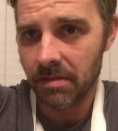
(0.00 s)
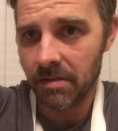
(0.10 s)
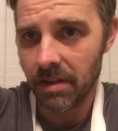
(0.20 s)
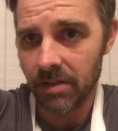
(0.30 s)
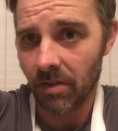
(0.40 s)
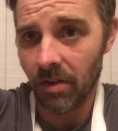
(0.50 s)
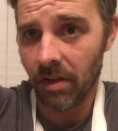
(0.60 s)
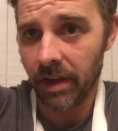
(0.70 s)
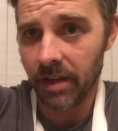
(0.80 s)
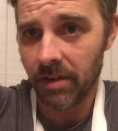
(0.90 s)
That's all
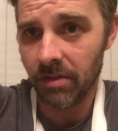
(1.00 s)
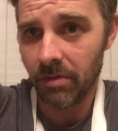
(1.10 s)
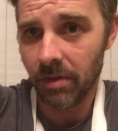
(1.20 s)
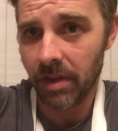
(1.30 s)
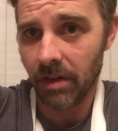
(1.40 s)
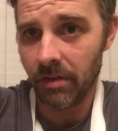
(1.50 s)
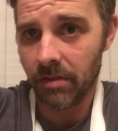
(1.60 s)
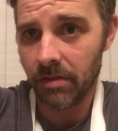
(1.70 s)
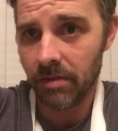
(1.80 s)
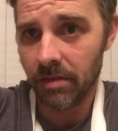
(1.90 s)
I can do without
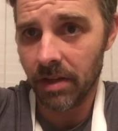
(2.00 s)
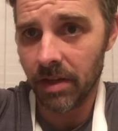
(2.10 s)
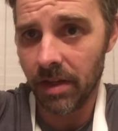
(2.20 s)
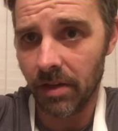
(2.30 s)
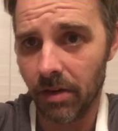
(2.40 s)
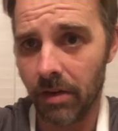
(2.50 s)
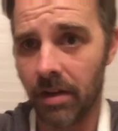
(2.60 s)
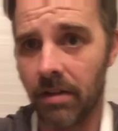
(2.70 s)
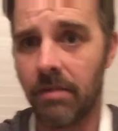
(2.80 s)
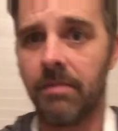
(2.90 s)
it
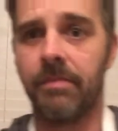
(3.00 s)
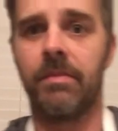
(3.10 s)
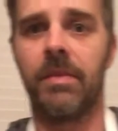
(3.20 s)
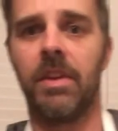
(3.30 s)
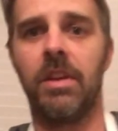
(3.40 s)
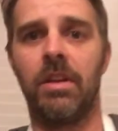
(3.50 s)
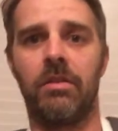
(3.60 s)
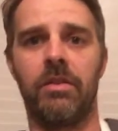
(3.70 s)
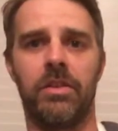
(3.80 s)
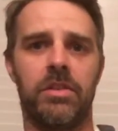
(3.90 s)
hurting,
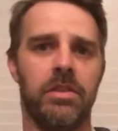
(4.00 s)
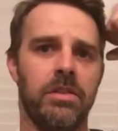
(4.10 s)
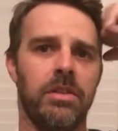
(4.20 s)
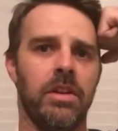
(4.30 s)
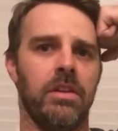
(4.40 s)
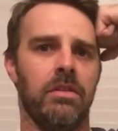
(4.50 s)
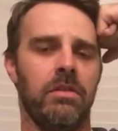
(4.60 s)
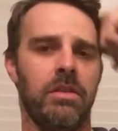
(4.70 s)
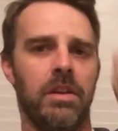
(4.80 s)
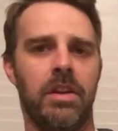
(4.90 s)
versus,
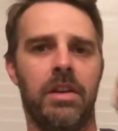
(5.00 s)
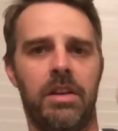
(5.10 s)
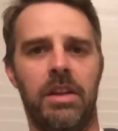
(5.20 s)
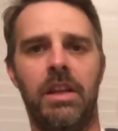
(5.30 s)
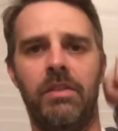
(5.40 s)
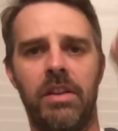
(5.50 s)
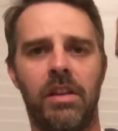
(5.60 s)
even in the